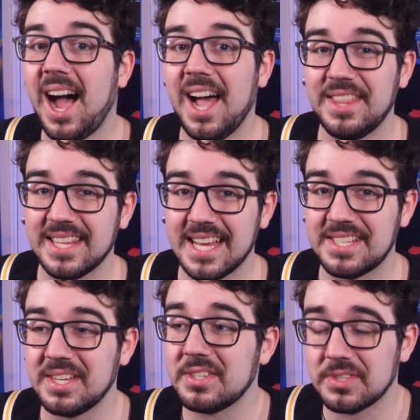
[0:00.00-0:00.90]
I think
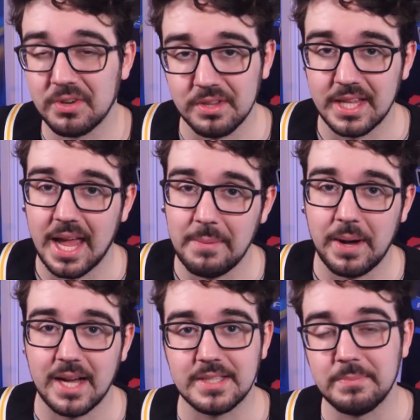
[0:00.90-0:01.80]
that's certainly a
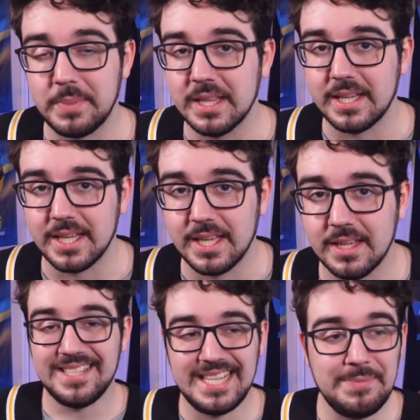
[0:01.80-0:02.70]
possibility.
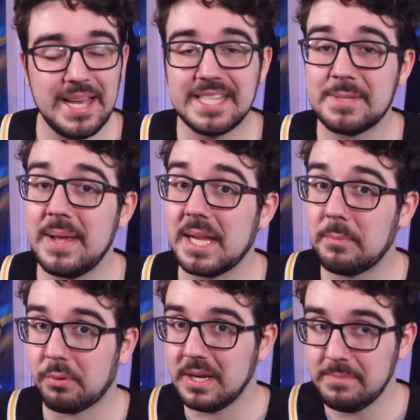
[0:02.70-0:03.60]
CBS is making a
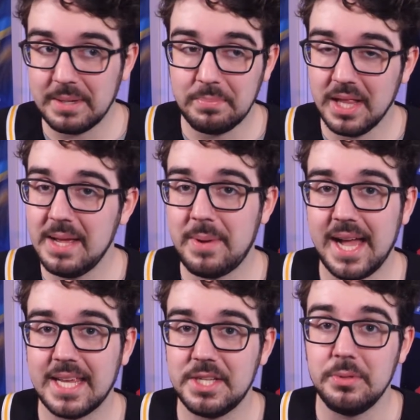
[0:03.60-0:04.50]
pretty big play
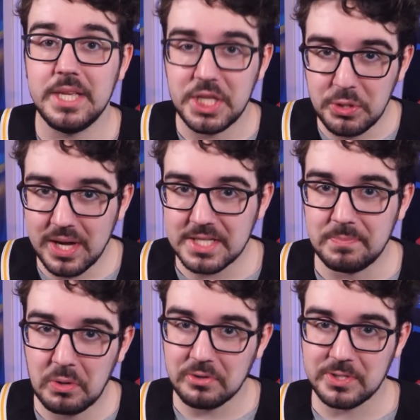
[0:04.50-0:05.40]
back into the U.S.
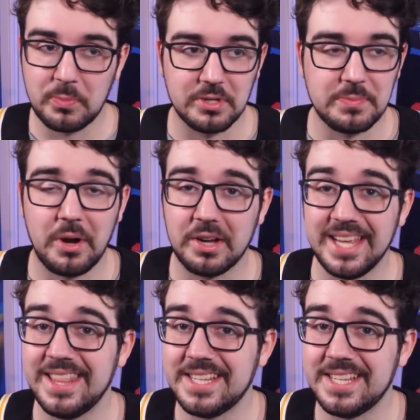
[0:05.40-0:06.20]
motorsports market